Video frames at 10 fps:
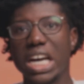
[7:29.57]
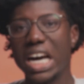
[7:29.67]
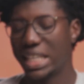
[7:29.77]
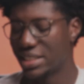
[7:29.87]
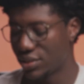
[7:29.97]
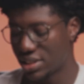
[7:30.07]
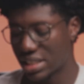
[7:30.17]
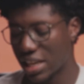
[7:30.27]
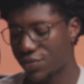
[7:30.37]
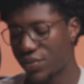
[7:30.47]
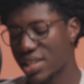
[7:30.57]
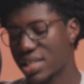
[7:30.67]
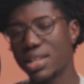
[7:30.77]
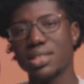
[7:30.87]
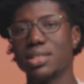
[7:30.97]
and everything's as fast
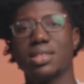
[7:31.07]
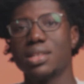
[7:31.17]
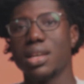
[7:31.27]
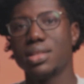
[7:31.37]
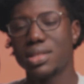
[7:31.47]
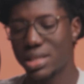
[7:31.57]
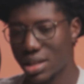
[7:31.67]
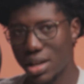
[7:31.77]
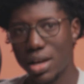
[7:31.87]
as it gets.